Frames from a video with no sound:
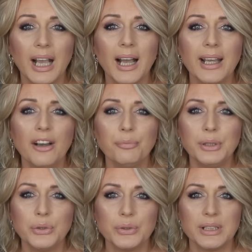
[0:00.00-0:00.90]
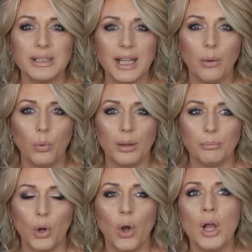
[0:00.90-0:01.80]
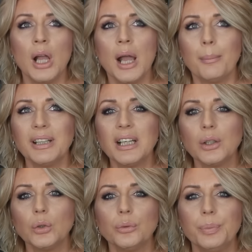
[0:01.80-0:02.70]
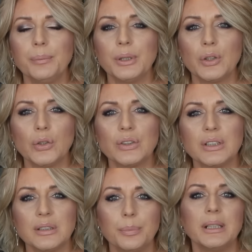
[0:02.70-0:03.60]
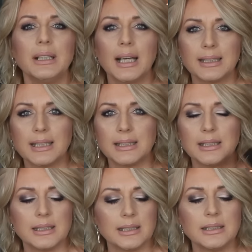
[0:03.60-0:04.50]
I have been using that one more, but that could be because it's a bit lighter than this.